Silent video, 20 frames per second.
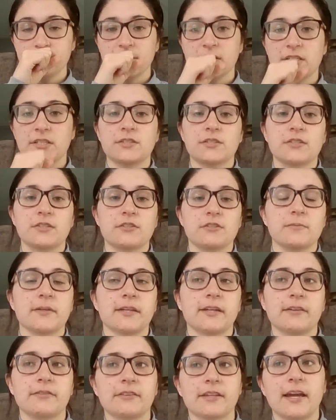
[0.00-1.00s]

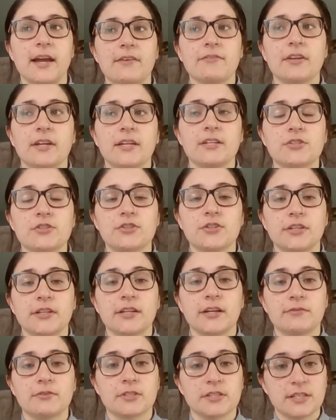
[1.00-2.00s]
if they have a history
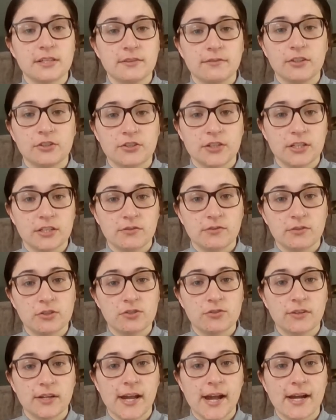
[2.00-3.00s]
of receiving
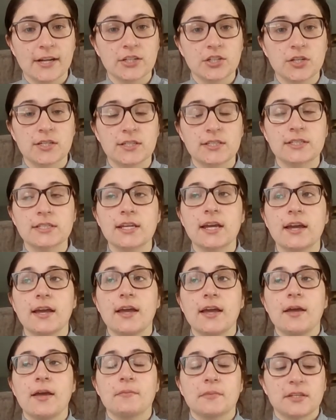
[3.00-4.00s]
transfusion reactions,
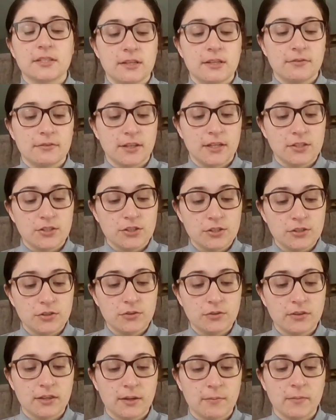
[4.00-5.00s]
because if they
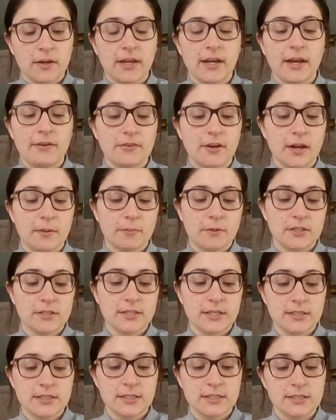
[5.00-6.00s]
do, they might have a
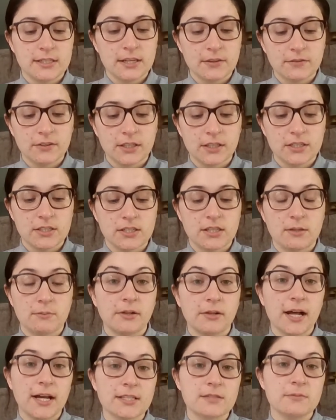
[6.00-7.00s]
hypersensitivity to the
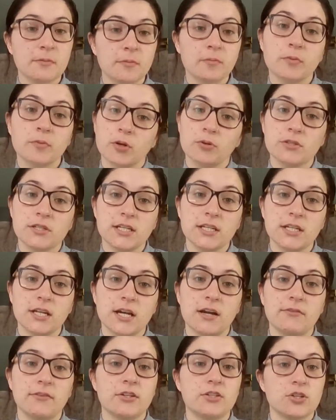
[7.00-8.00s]
plasma protein
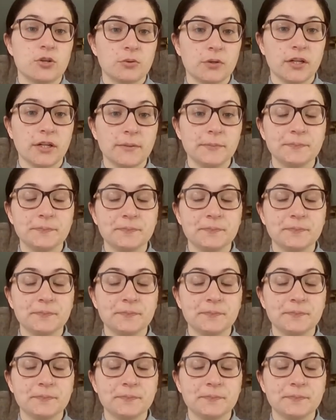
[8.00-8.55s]
of a donor.